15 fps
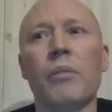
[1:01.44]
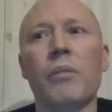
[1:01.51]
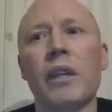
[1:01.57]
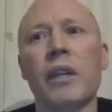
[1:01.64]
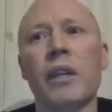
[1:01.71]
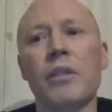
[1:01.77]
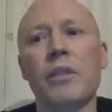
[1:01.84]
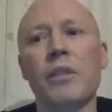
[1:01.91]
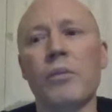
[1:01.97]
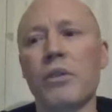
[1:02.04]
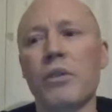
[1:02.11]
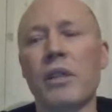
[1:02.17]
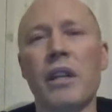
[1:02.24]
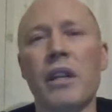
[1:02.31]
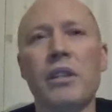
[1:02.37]
we're getting to a
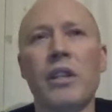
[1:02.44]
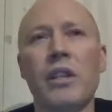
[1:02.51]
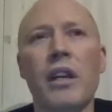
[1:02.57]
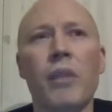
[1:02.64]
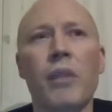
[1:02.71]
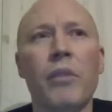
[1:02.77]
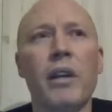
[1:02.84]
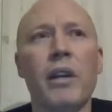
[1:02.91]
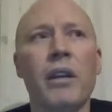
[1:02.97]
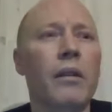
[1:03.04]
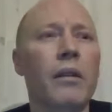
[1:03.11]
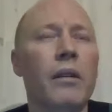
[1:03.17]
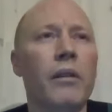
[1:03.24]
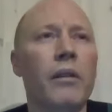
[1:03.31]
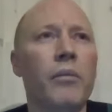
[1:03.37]
stage now where
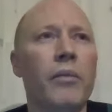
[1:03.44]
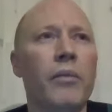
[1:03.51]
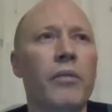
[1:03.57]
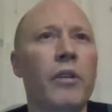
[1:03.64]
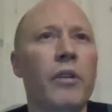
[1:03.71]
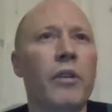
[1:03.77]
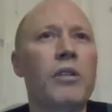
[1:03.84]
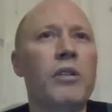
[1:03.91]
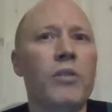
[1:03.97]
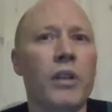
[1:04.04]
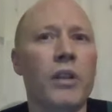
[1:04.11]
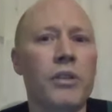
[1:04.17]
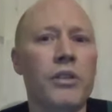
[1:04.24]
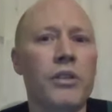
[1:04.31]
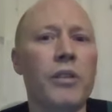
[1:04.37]
you know we've got
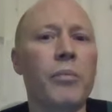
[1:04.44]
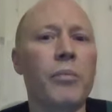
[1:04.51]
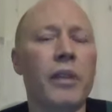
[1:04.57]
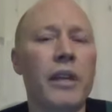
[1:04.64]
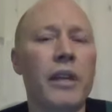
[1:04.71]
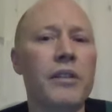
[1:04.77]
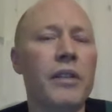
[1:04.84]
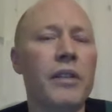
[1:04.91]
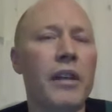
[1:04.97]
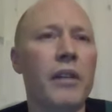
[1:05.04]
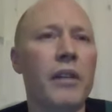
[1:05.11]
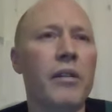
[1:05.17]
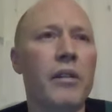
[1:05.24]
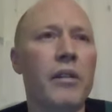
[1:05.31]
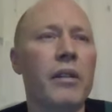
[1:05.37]
structures in place
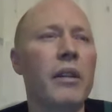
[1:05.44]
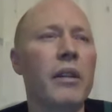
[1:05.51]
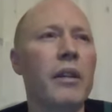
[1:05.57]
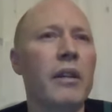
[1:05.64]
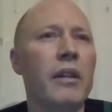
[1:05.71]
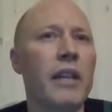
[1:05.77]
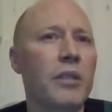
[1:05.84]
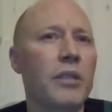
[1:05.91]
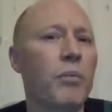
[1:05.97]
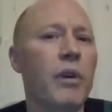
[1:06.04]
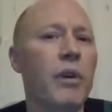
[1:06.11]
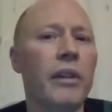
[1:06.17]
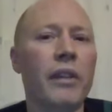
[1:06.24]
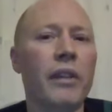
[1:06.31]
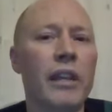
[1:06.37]
now that that's
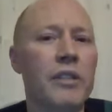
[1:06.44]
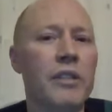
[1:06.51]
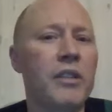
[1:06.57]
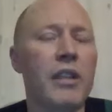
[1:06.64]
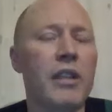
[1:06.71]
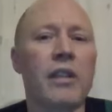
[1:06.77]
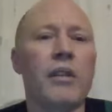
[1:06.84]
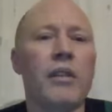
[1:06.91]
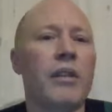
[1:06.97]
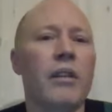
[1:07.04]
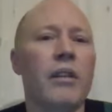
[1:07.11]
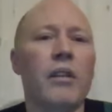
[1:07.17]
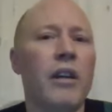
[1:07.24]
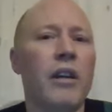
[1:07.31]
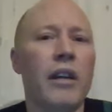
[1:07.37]
one less thing
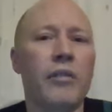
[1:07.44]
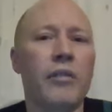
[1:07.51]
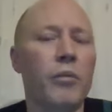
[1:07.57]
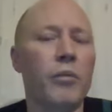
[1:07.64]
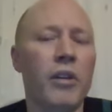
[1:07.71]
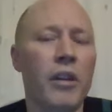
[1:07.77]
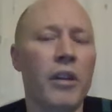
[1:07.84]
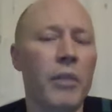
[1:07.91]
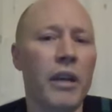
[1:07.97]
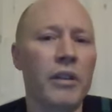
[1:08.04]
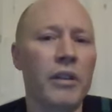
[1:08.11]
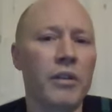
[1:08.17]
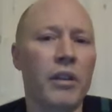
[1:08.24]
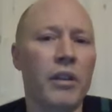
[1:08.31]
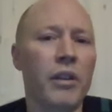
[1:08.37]
that I have to worry about
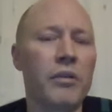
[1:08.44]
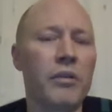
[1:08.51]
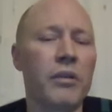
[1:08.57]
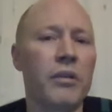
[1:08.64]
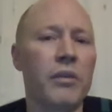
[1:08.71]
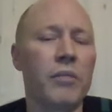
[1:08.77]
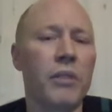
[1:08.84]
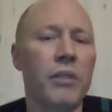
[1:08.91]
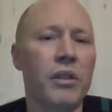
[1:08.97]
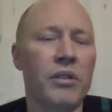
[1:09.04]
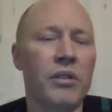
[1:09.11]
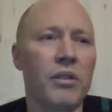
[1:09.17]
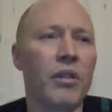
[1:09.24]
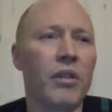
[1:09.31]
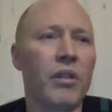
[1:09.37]
as a coach
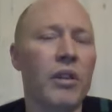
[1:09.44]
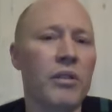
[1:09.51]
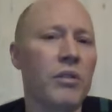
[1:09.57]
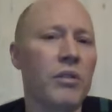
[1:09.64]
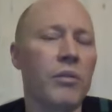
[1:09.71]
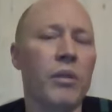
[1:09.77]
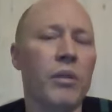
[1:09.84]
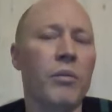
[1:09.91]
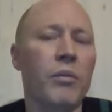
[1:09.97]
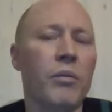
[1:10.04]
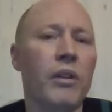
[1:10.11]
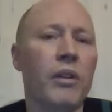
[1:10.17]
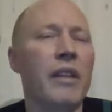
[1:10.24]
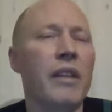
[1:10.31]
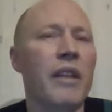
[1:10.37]
because the guys are doing the
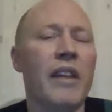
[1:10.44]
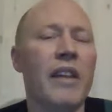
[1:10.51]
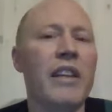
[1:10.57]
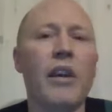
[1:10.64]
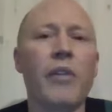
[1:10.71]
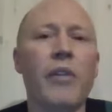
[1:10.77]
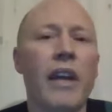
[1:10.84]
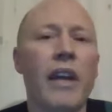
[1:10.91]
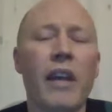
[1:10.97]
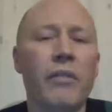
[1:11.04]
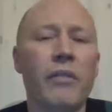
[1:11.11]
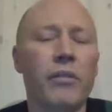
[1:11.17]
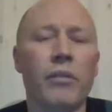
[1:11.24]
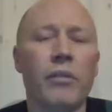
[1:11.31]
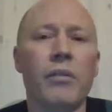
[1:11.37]
work. They know they
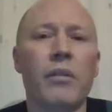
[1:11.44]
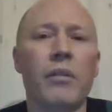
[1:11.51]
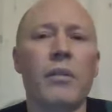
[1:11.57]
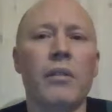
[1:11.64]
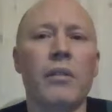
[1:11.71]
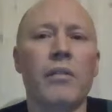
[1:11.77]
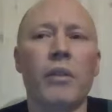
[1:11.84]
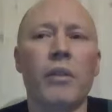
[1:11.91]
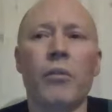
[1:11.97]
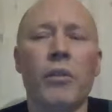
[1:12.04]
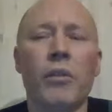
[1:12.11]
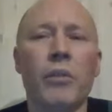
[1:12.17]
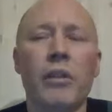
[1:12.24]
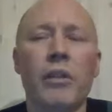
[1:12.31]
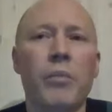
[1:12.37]
have to if they want
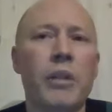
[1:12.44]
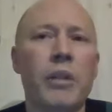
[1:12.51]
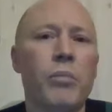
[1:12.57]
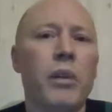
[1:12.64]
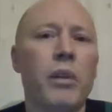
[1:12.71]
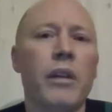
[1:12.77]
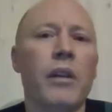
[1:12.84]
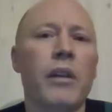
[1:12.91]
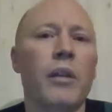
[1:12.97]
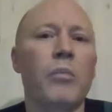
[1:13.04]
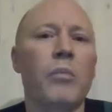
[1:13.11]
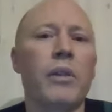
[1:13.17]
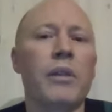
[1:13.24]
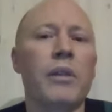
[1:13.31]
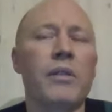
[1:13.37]
to be the best player they
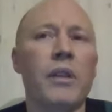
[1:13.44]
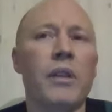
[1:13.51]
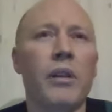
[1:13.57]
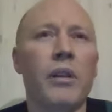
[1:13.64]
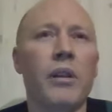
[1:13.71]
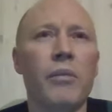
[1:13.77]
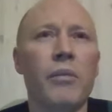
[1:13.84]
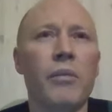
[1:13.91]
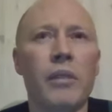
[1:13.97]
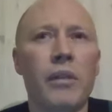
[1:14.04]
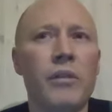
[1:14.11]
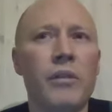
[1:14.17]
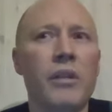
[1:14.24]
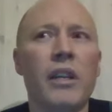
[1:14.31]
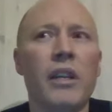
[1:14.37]
can be. So you know,
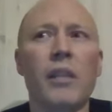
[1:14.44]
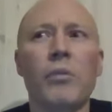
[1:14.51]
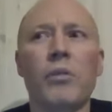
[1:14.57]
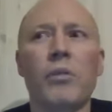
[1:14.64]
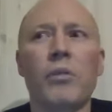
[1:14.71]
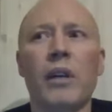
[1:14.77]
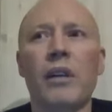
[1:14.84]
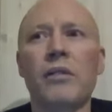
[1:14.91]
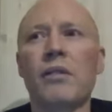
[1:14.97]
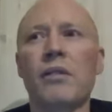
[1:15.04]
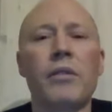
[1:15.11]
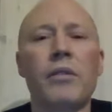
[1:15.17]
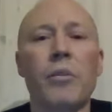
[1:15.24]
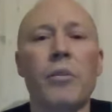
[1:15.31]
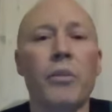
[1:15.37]
it's enabled
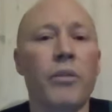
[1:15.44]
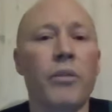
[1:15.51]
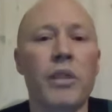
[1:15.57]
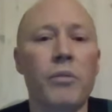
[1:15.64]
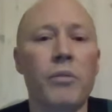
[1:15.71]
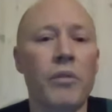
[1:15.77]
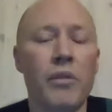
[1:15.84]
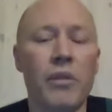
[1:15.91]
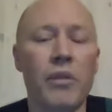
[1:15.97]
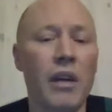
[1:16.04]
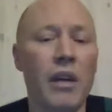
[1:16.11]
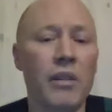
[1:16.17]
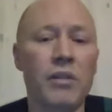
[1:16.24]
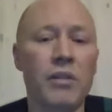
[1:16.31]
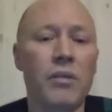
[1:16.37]
us to progress with
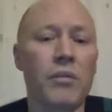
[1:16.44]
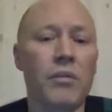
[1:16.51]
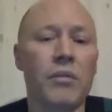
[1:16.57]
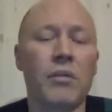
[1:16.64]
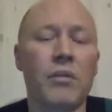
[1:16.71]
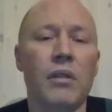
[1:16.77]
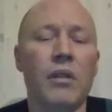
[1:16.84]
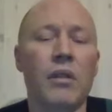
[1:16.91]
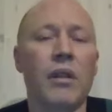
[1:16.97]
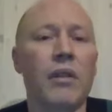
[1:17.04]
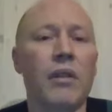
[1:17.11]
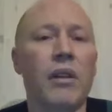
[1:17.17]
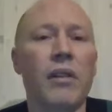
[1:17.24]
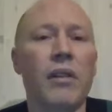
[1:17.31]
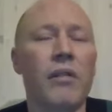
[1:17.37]
other skills. You know,
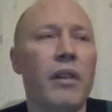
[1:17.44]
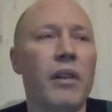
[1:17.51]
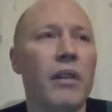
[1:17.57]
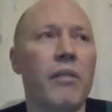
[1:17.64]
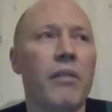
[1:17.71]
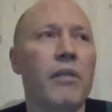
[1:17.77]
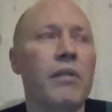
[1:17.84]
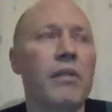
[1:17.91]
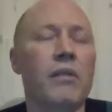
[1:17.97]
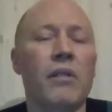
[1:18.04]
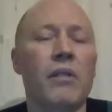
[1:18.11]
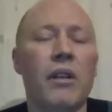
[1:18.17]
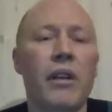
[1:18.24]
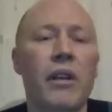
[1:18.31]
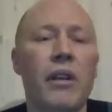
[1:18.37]
other other other things.
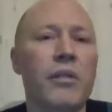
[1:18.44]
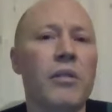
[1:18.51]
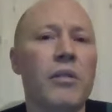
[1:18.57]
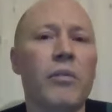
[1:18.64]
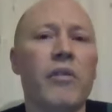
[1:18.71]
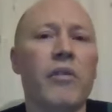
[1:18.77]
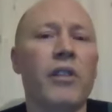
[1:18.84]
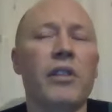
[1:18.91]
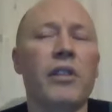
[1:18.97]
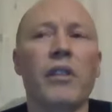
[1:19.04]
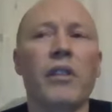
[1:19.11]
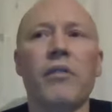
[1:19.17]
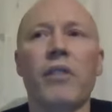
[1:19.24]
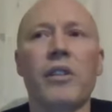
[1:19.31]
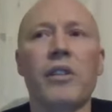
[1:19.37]
You know, areas that we've
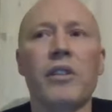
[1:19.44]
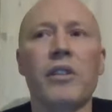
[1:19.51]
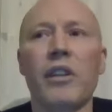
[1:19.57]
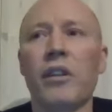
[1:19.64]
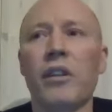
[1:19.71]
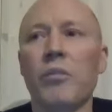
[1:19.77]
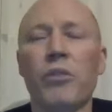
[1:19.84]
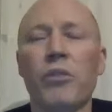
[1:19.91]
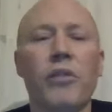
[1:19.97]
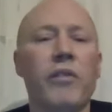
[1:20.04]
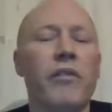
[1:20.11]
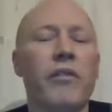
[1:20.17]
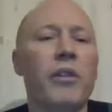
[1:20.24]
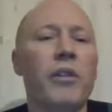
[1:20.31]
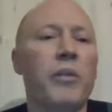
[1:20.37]
identified. You know,
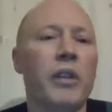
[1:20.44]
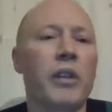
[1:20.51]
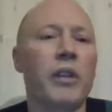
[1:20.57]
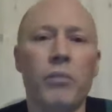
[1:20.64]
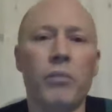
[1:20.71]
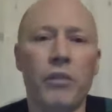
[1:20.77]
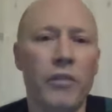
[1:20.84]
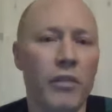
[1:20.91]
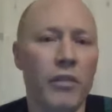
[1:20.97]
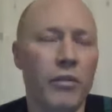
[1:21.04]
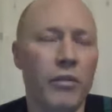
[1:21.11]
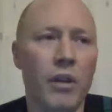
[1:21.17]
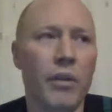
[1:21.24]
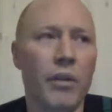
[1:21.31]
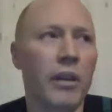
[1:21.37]
improving fielding, improving
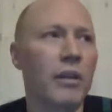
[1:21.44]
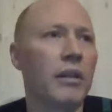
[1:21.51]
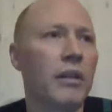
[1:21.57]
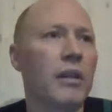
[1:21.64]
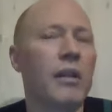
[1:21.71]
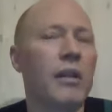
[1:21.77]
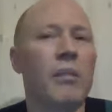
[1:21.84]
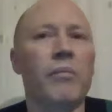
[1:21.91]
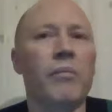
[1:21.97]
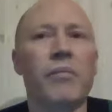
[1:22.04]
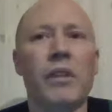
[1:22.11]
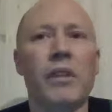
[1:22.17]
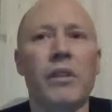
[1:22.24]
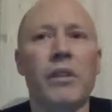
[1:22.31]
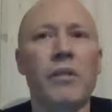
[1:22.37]
throwing. Um,
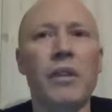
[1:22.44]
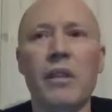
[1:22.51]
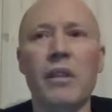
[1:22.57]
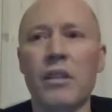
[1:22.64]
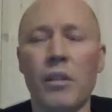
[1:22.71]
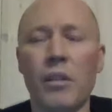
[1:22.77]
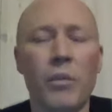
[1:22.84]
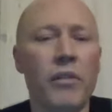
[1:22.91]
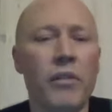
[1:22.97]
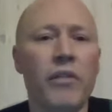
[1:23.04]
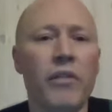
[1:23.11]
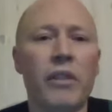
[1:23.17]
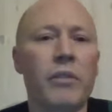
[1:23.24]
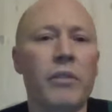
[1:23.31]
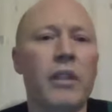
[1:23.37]
you know, some of the
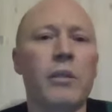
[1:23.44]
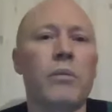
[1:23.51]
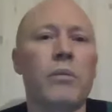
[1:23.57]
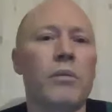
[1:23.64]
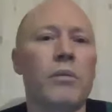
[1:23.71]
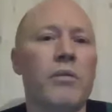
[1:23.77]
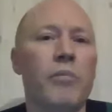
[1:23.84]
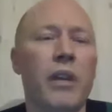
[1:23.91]
fundamentals of